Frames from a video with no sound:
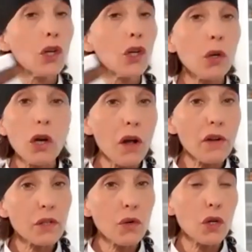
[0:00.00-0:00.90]
You could
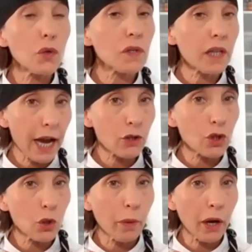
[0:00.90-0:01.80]
also use
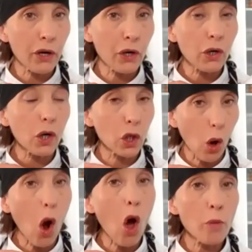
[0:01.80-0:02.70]
cashew butter or
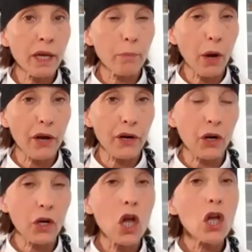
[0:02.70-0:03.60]
almond
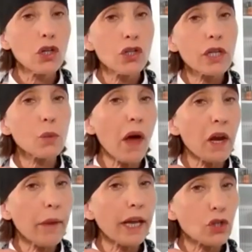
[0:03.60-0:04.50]
butter. You just want to
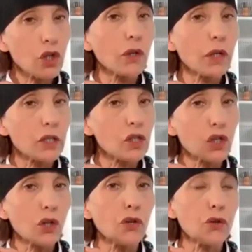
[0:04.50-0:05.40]
make sure it's
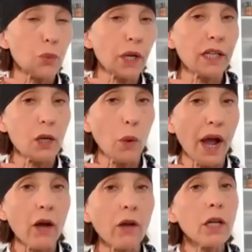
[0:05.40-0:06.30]
stirred really
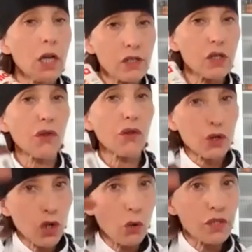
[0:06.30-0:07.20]
well so there's
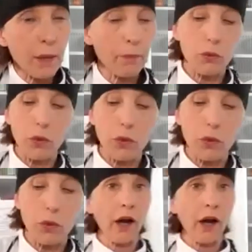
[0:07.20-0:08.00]
no separation